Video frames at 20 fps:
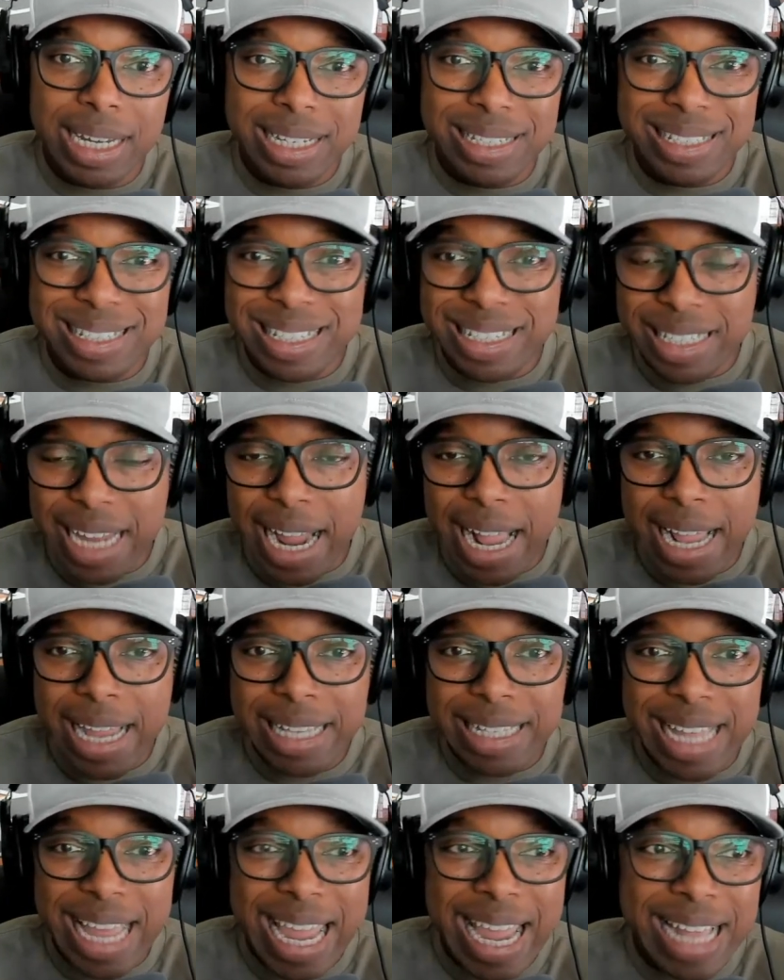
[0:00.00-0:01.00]

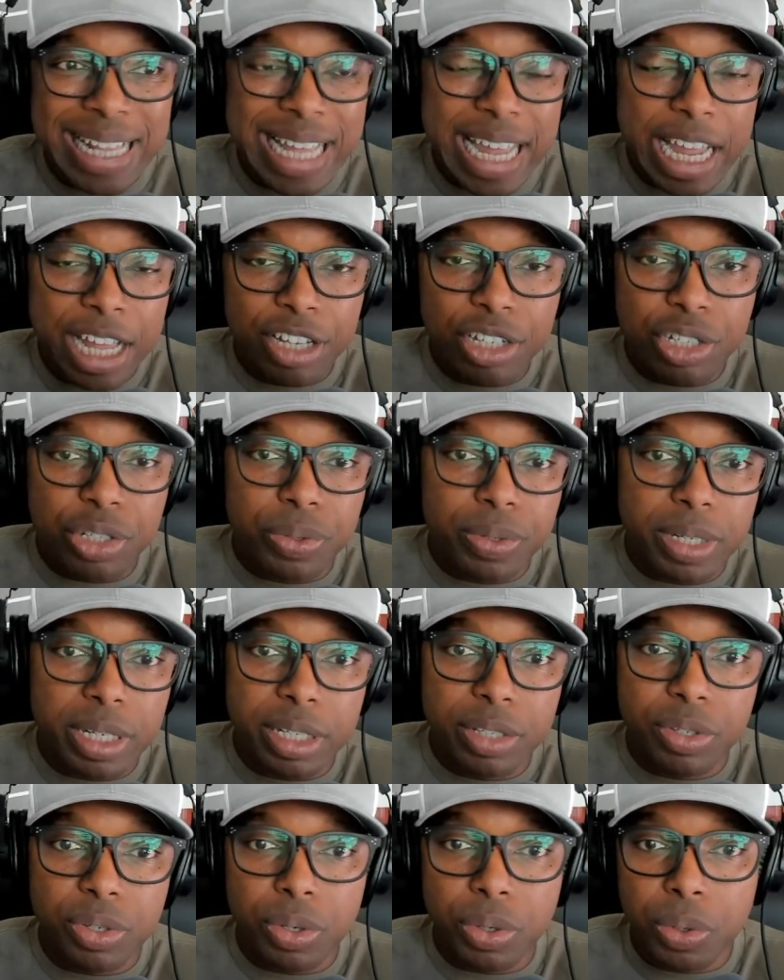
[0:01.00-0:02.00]
sustained an injury
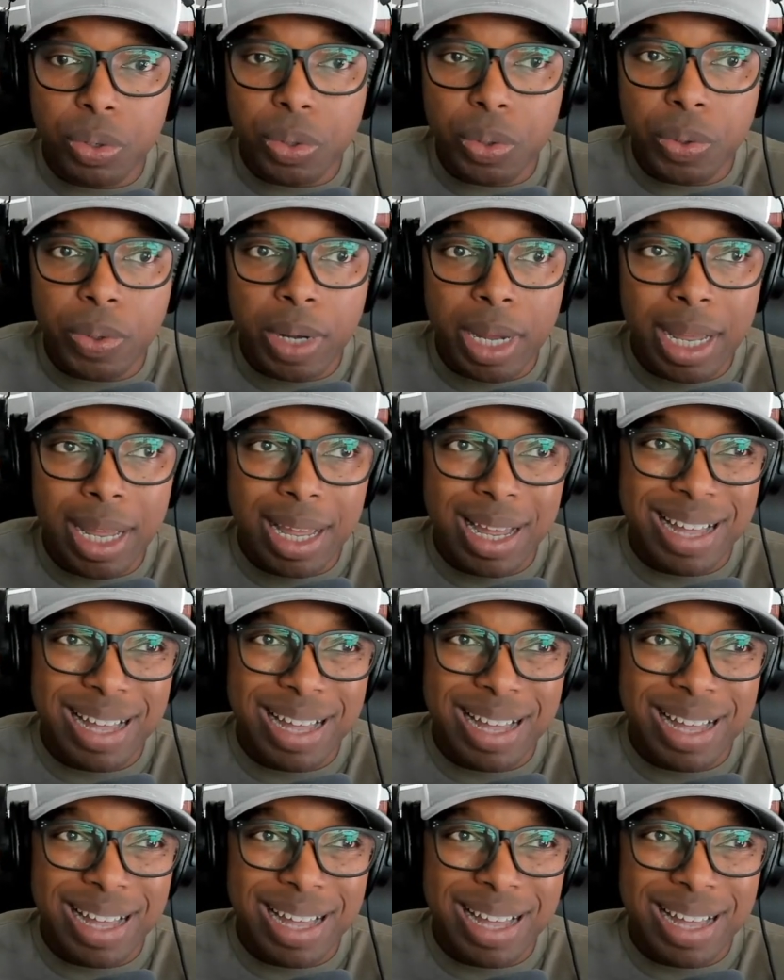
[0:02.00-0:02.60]
to,